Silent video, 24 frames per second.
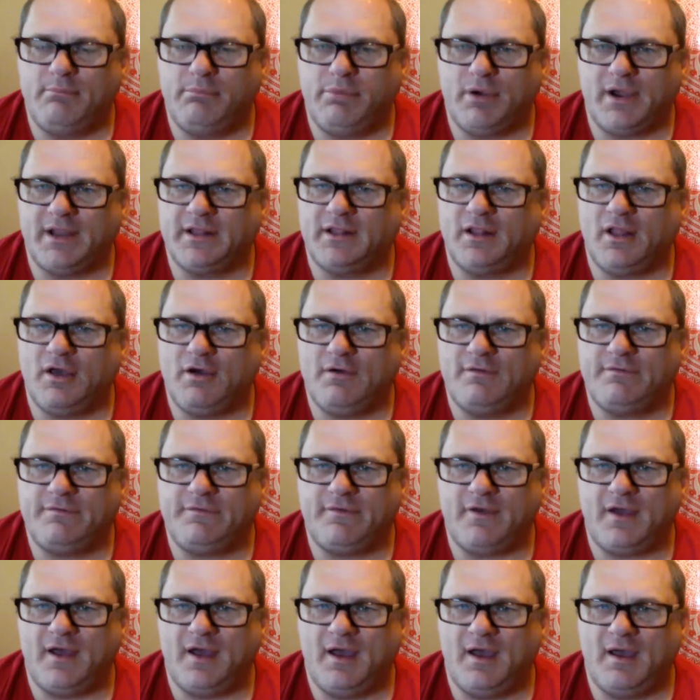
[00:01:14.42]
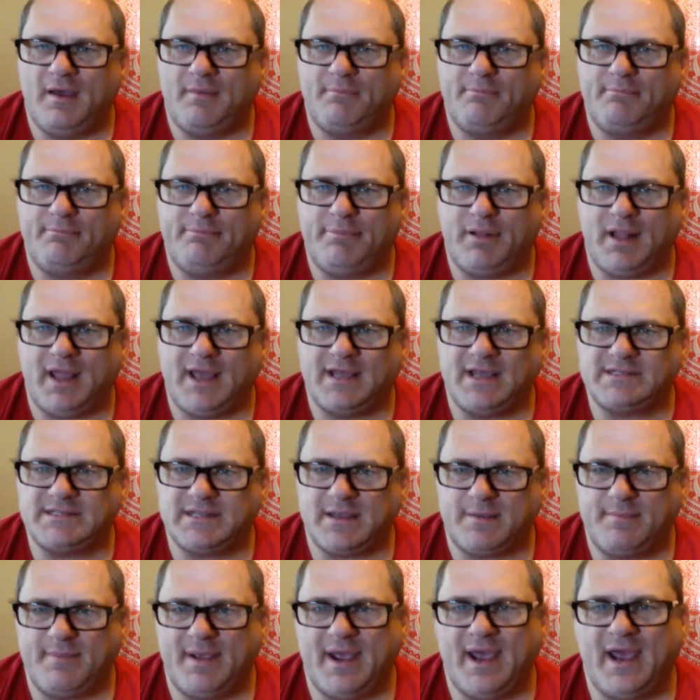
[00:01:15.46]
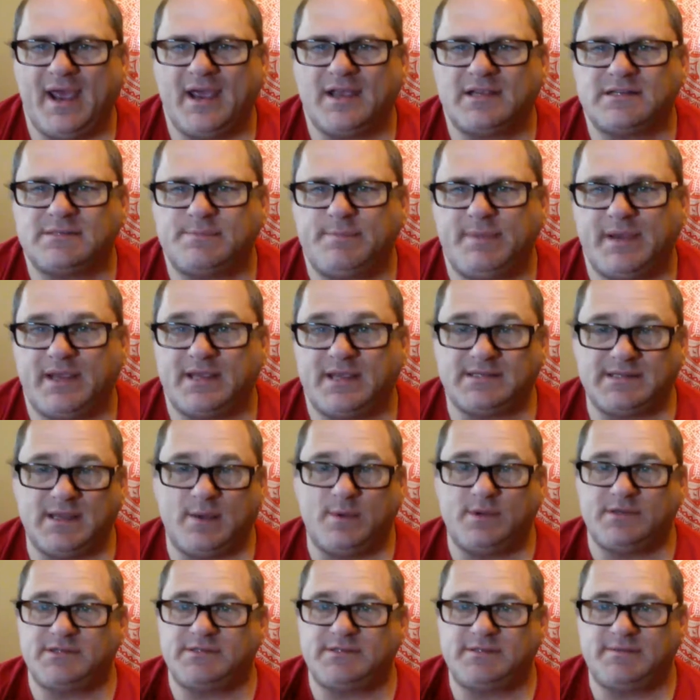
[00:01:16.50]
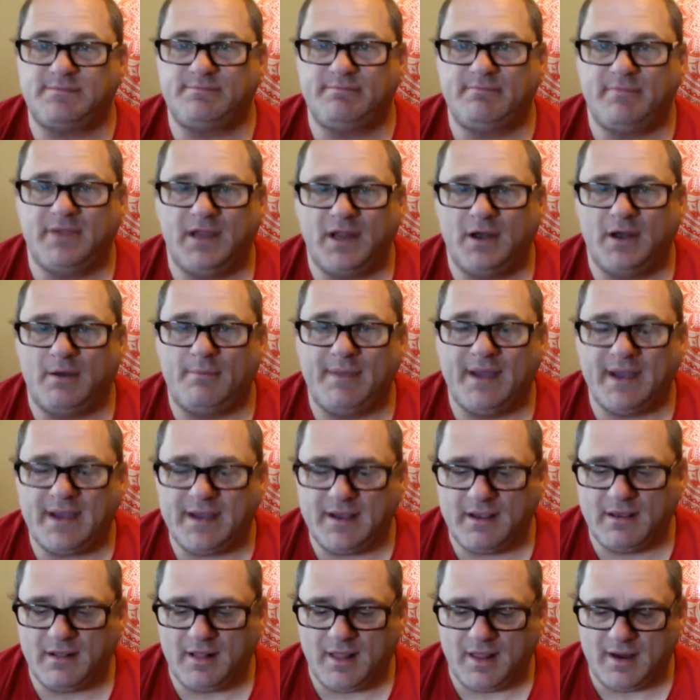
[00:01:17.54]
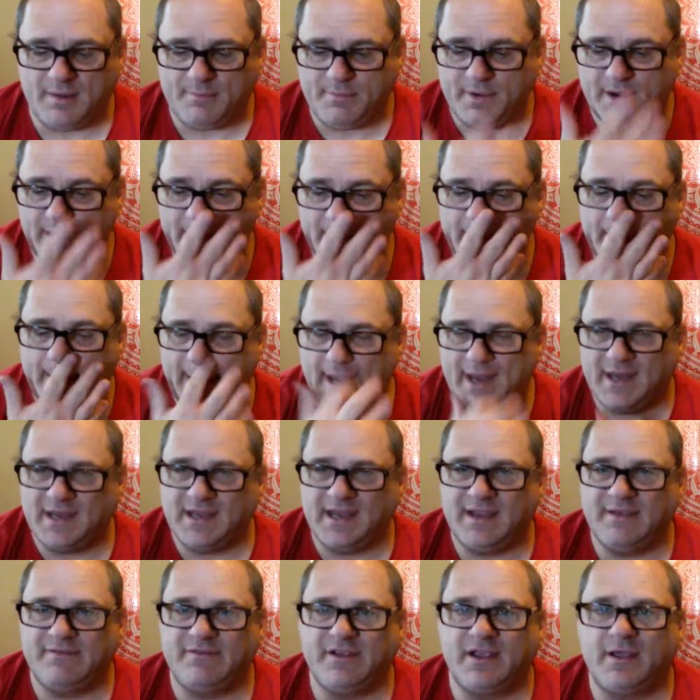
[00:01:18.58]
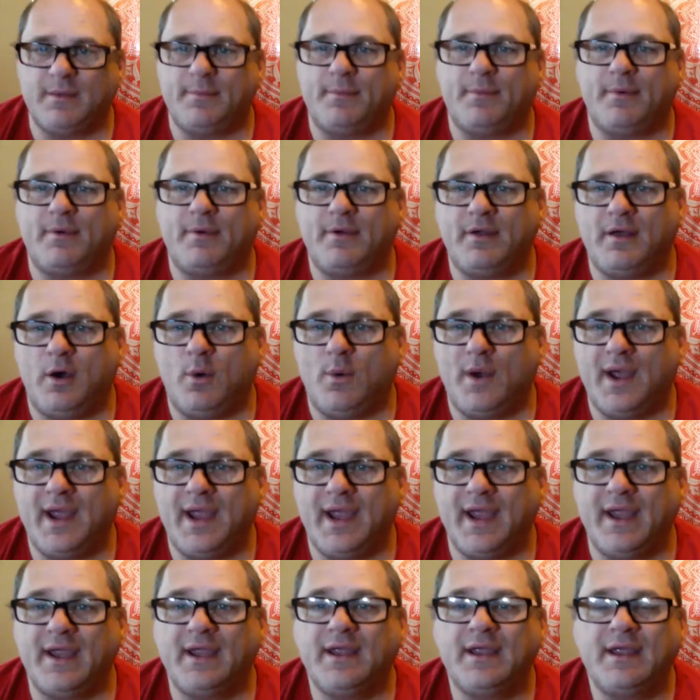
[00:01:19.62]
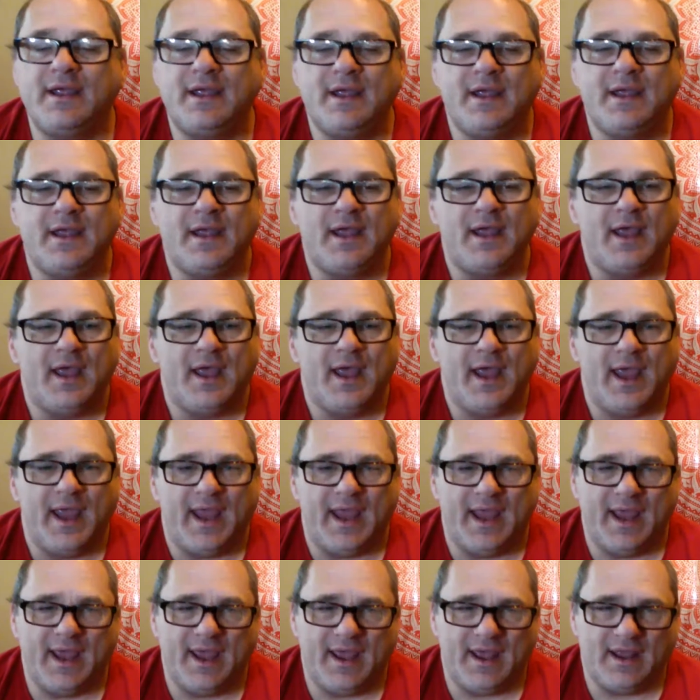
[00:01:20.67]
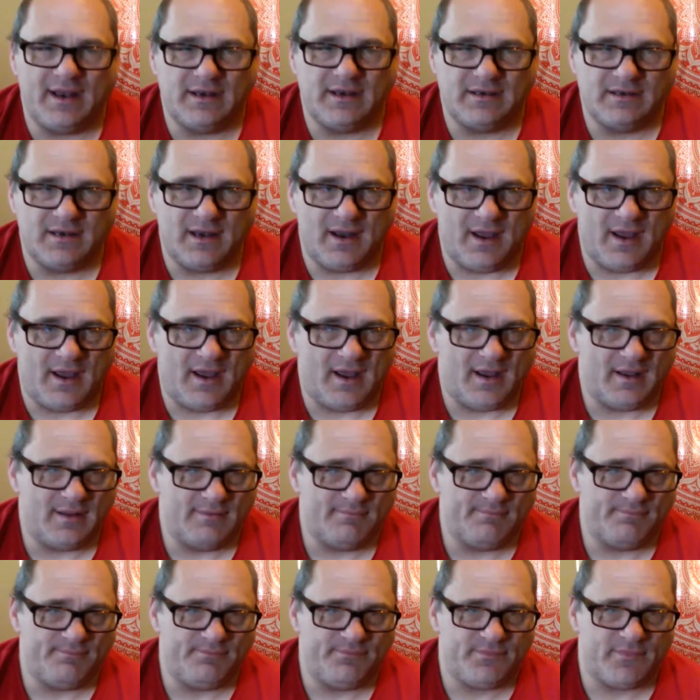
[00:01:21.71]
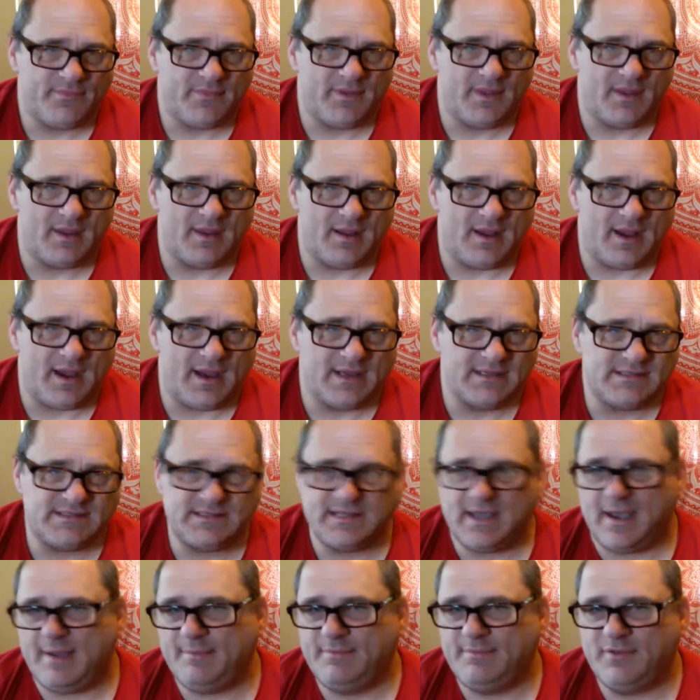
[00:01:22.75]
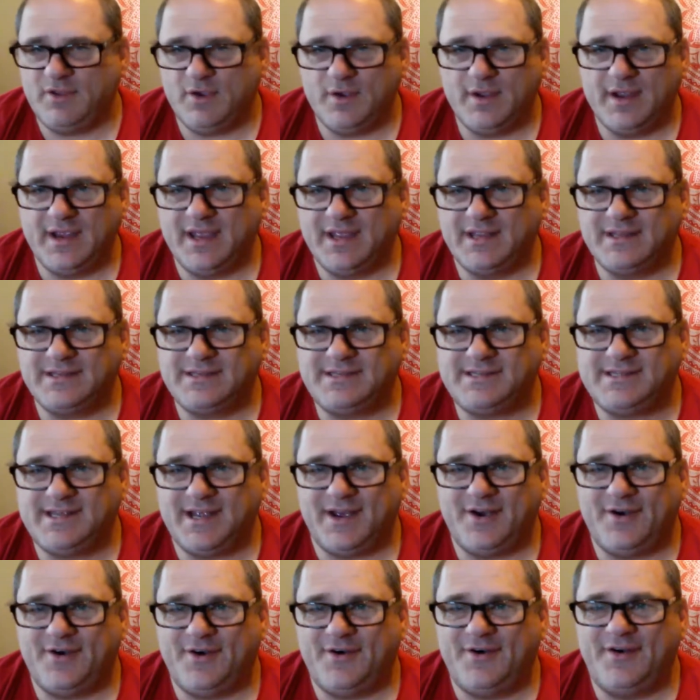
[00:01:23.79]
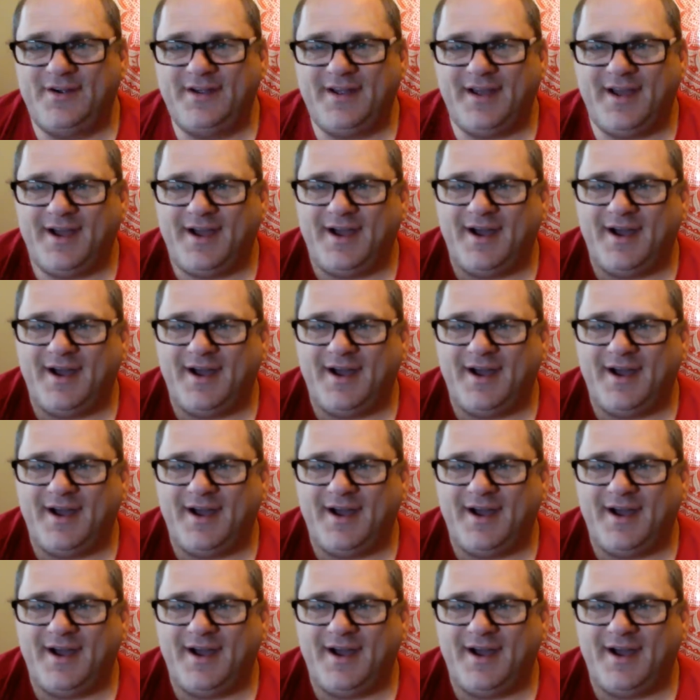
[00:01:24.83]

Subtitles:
bread loaf plastic bags because I was making a lot of bread and giving them away, and I stopped doing it. So